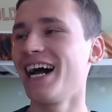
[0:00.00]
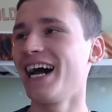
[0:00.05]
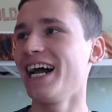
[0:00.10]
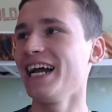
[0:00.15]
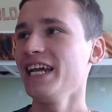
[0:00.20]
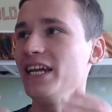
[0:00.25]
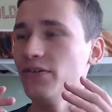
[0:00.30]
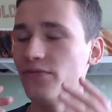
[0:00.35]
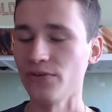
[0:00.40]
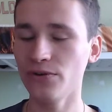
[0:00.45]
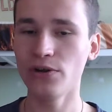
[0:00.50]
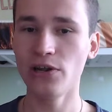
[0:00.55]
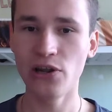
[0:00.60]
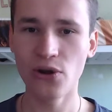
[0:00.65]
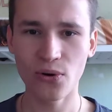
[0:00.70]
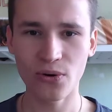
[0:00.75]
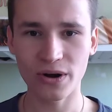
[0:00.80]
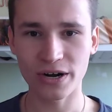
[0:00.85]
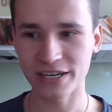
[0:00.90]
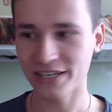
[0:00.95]
if you
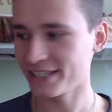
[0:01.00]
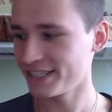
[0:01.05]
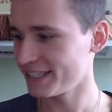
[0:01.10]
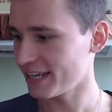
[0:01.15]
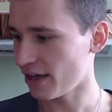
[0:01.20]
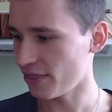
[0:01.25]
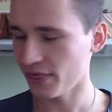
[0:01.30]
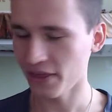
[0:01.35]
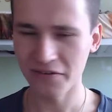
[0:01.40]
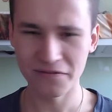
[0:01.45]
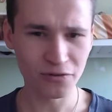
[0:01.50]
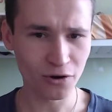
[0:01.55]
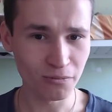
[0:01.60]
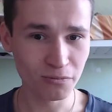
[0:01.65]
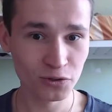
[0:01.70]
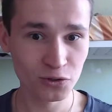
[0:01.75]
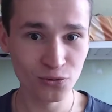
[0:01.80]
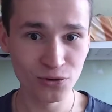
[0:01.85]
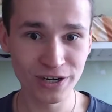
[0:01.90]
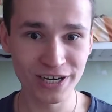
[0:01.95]
learn something from
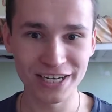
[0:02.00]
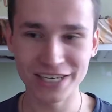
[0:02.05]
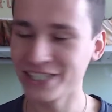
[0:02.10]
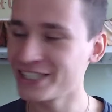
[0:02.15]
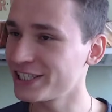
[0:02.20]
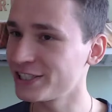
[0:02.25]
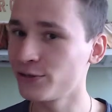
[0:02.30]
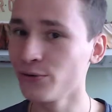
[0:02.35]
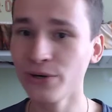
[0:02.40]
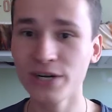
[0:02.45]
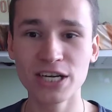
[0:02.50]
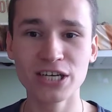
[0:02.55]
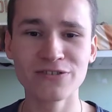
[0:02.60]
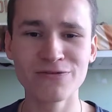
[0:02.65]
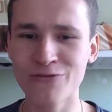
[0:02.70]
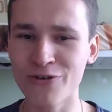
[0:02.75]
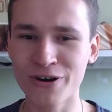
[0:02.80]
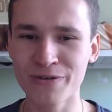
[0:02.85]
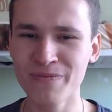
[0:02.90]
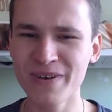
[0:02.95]
turkish turkish
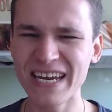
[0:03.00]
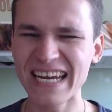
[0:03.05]
for me